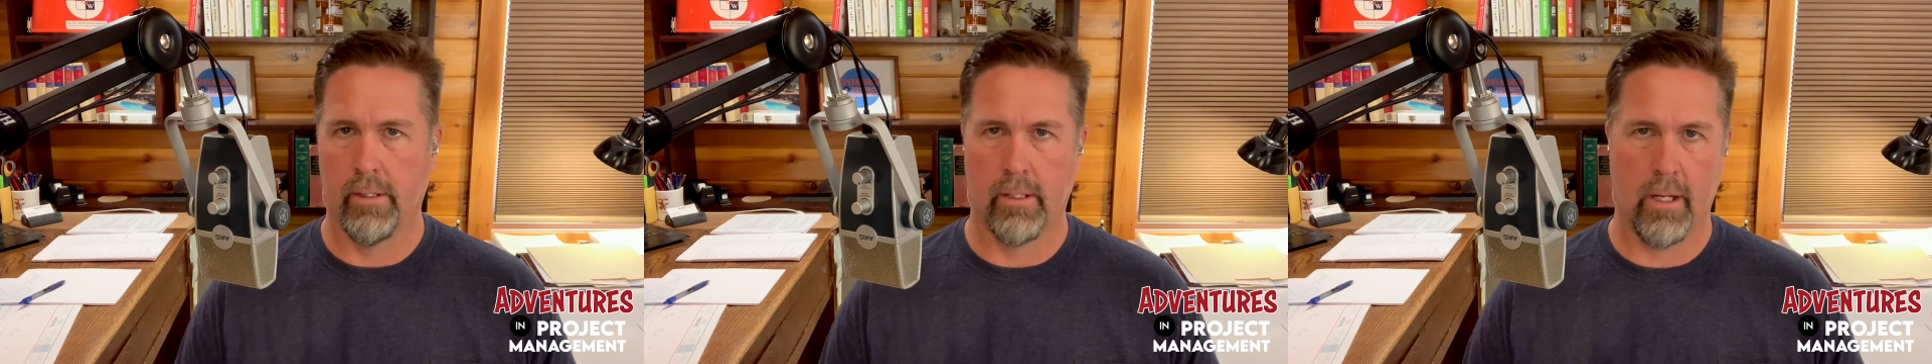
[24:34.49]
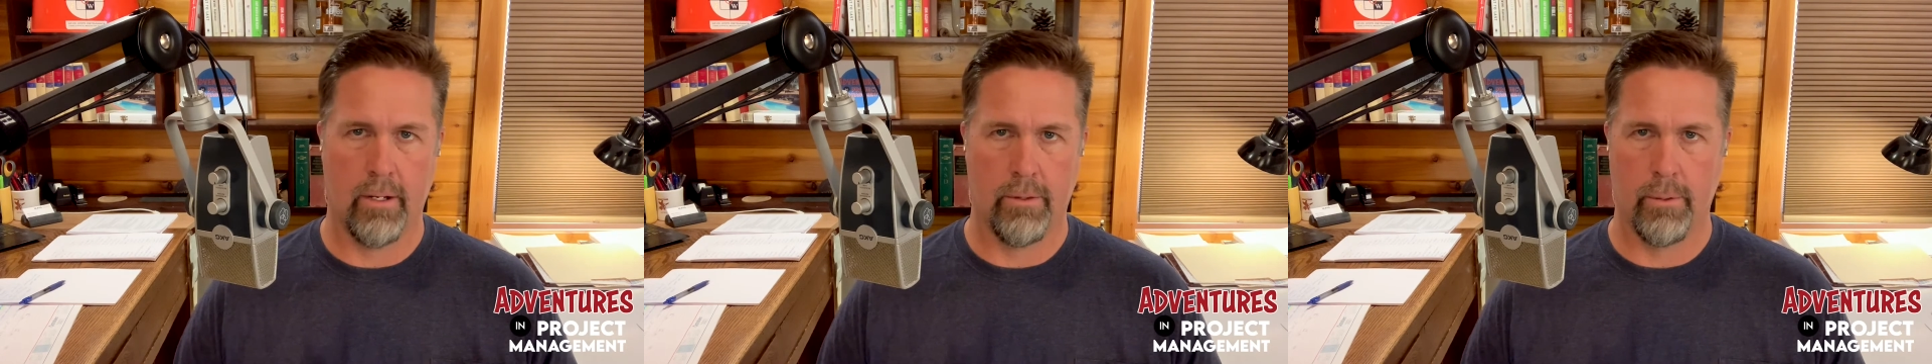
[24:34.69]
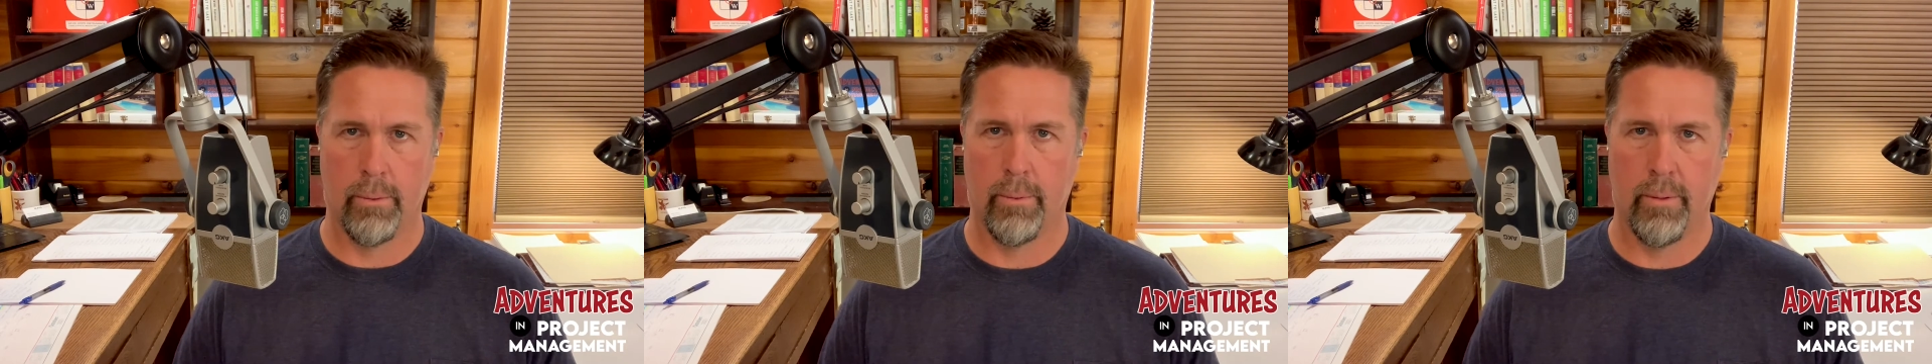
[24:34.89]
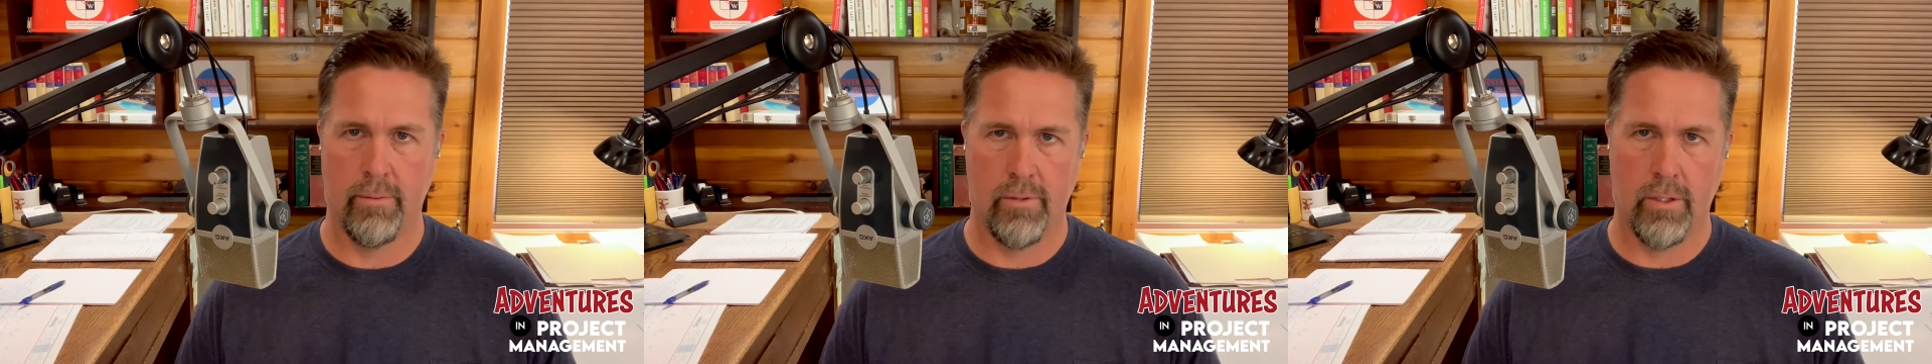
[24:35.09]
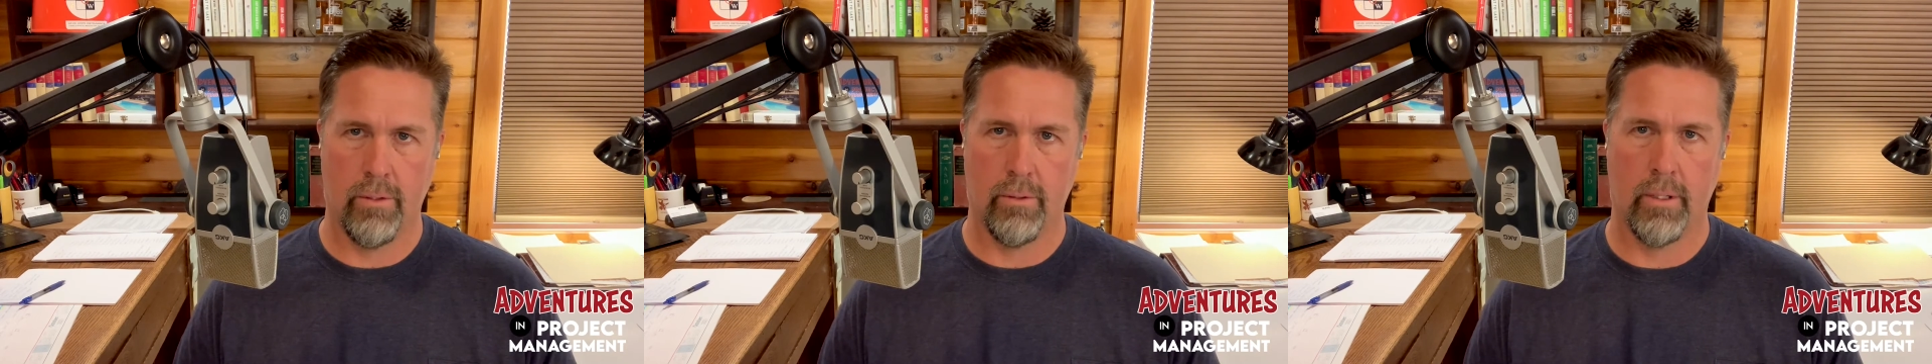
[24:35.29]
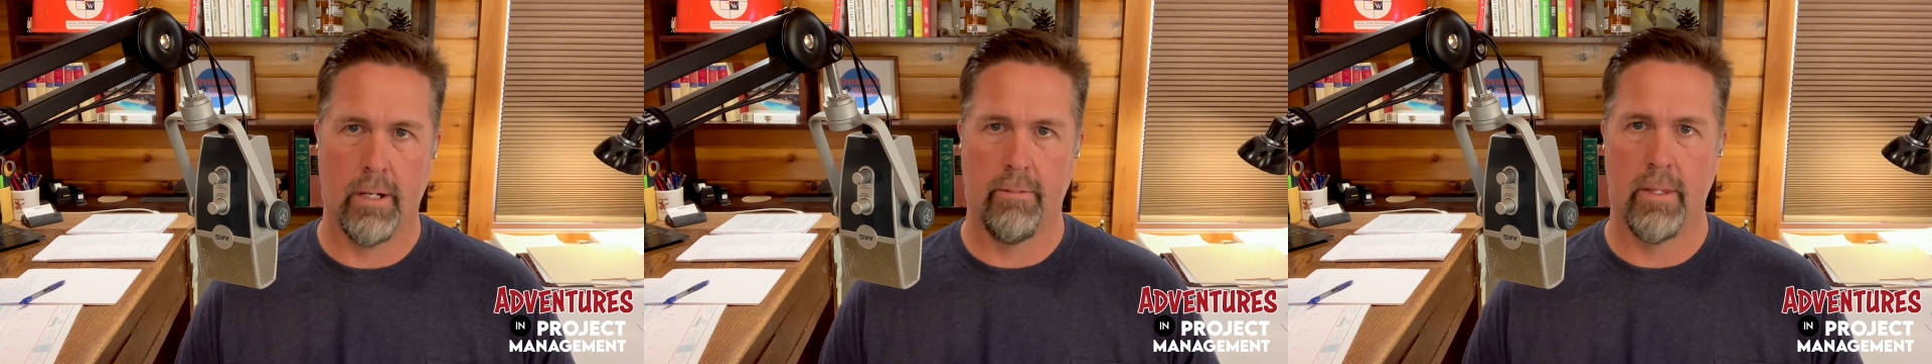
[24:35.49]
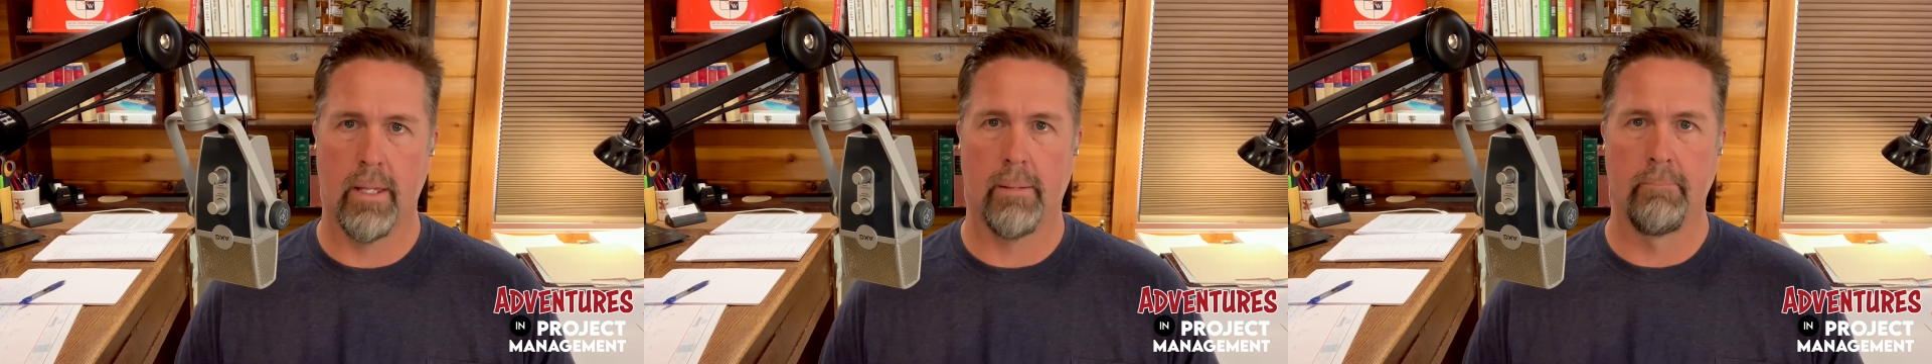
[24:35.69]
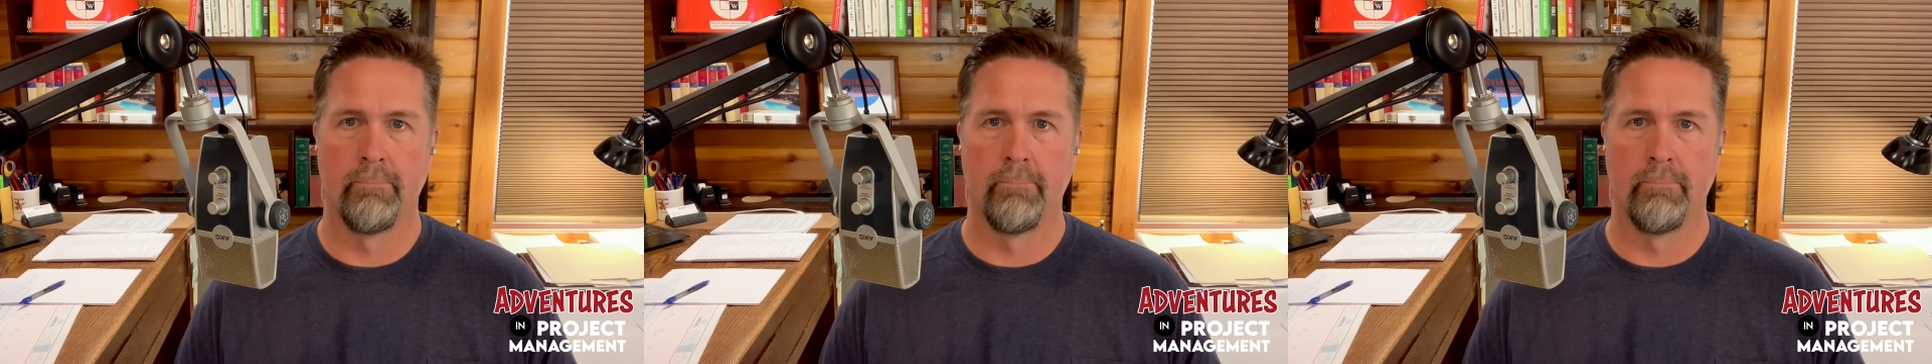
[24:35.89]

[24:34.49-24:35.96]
got it through review and everything.